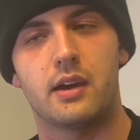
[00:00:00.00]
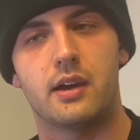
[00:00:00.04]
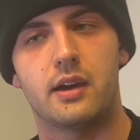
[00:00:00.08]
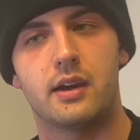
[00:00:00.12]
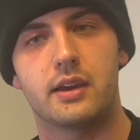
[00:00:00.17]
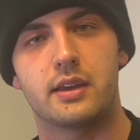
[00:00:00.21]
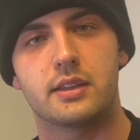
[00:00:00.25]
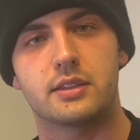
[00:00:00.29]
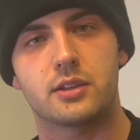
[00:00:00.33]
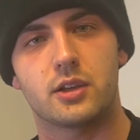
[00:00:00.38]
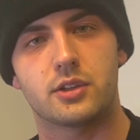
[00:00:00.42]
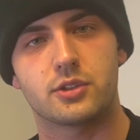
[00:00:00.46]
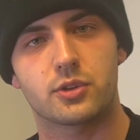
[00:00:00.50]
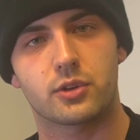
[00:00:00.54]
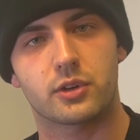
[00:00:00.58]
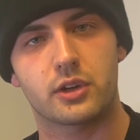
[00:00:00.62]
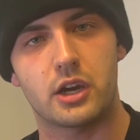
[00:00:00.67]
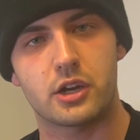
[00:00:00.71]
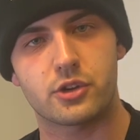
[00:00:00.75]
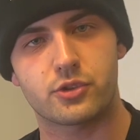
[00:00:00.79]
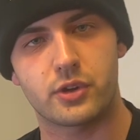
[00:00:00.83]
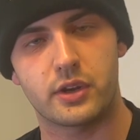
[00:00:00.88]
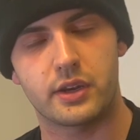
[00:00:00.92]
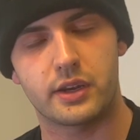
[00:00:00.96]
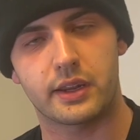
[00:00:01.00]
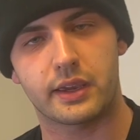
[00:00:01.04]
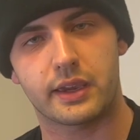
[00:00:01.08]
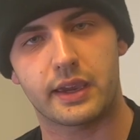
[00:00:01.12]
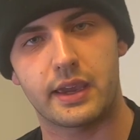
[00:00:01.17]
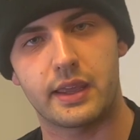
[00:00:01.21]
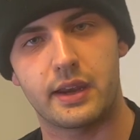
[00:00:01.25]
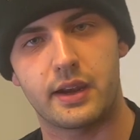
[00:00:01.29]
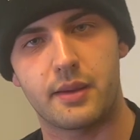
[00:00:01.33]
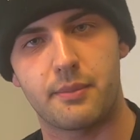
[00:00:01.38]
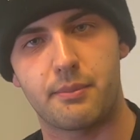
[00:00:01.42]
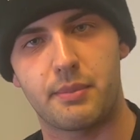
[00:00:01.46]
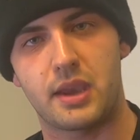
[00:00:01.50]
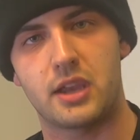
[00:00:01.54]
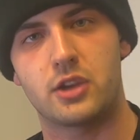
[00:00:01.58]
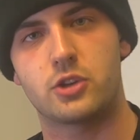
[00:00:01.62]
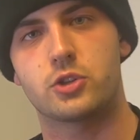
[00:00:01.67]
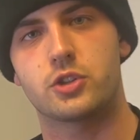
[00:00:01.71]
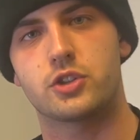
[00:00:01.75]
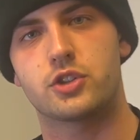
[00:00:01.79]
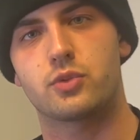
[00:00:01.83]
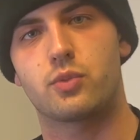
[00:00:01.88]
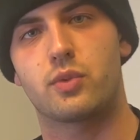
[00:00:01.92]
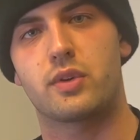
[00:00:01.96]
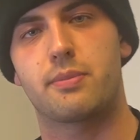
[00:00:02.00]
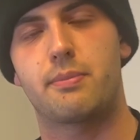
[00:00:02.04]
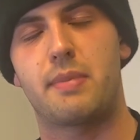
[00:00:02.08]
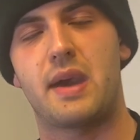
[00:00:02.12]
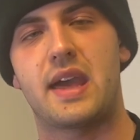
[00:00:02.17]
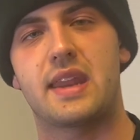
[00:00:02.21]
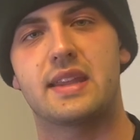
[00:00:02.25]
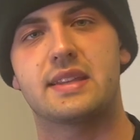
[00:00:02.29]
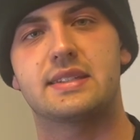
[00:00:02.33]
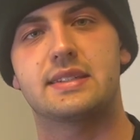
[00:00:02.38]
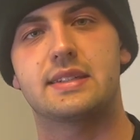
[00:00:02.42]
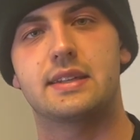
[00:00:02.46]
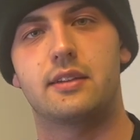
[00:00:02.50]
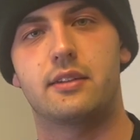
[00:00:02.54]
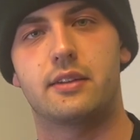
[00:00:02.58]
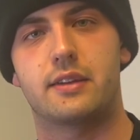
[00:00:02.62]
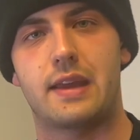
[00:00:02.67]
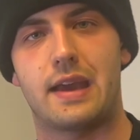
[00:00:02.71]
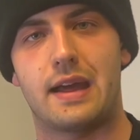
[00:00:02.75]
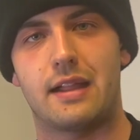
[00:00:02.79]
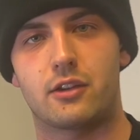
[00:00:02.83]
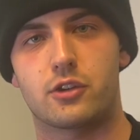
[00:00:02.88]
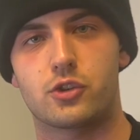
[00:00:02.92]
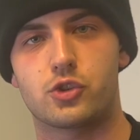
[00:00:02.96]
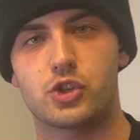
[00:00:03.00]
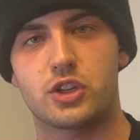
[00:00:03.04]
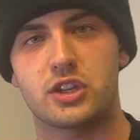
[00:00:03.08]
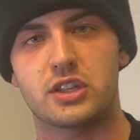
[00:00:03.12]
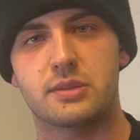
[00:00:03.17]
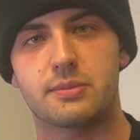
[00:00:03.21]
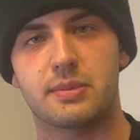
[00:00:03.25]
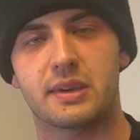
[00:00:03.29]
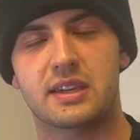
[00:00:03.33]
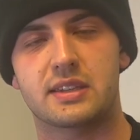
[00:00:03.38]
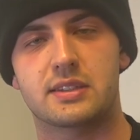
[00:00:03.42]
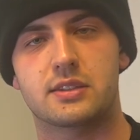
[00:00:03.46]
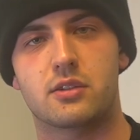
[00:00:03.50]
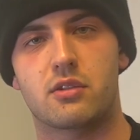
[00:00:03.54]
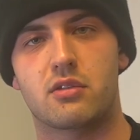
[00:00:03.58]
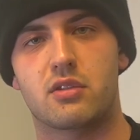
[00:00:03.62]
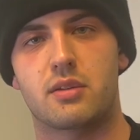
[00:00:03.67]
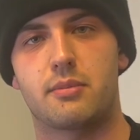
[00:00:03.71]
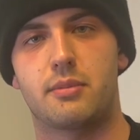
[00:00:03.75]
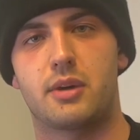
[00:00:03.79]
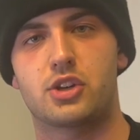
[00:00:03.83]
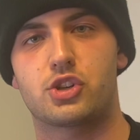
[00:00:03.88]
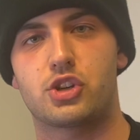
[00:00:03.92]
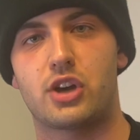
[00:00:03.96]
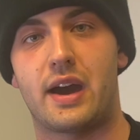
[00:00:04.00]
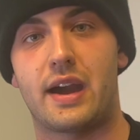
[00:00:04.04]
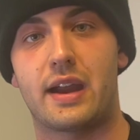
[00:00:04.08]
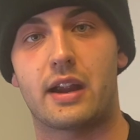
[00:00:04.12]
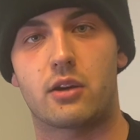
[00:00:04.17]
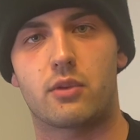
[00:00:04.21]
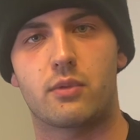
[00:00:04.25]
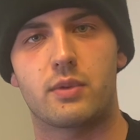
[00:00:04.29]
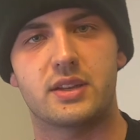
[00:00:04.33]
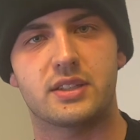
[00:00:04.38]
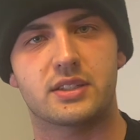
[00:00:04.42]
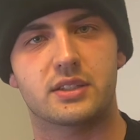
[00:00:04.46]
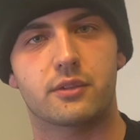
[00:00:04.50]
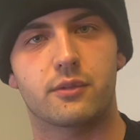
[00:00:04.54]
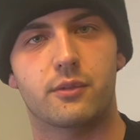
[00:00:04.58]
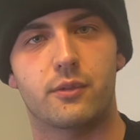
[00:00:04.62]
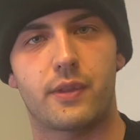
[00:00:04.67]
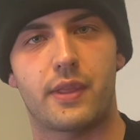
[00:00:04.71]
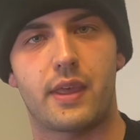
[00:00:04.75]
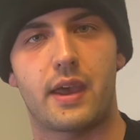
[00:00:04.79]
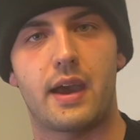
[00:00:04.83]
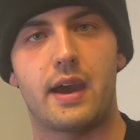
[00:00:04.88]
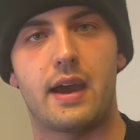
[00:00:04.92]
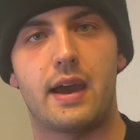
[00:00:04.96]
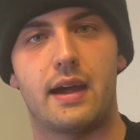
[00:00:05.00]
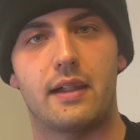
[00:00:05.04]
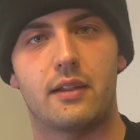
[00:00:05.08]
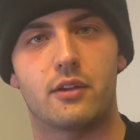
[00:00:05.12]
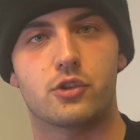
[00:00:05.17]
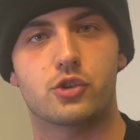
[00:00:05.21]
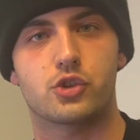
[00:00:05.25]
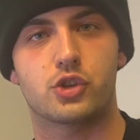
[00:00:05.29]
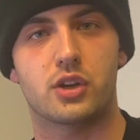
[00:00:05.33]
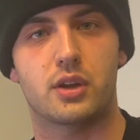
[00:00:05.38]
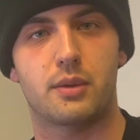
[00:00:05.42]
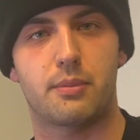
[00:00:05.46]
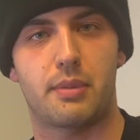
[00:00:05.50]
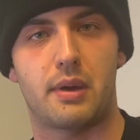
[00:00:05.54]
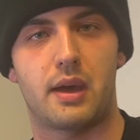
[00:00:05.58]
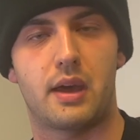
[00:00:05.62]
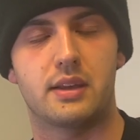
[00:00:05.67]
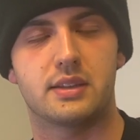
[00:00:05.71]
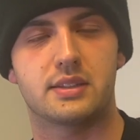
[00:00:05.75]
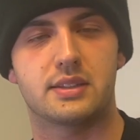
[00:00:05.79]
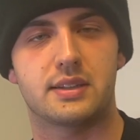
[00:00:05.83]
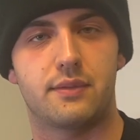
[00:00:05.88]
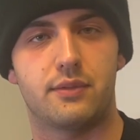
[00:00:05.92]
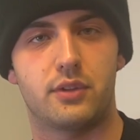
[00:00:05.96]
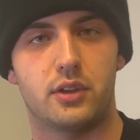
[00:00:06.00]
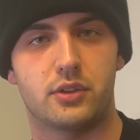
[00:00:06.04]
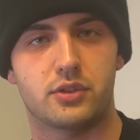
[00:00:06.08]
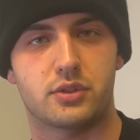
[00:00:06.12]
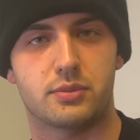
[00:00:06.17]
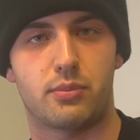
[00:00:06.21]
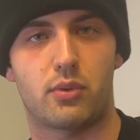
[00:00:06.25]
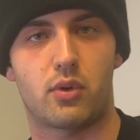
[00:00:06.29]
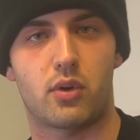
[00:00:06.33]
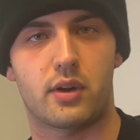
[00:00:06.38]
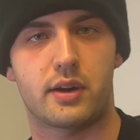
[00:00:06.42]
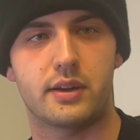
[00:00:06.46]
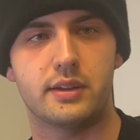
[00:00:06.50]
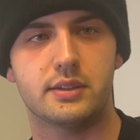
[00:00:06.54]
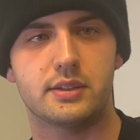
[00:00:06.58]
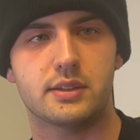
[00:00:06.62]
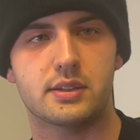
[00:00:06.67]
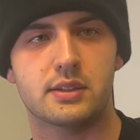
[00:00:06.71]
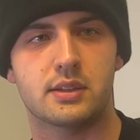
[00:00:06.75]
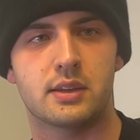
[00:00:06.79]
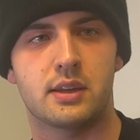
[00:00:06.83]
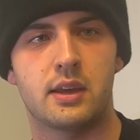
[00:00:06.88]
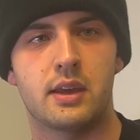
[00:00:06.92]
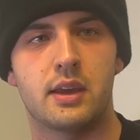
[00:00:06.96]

It's also contraindicated in patients with penicillin allergies because they're at a much higher risk for that allergy to cephalosporins.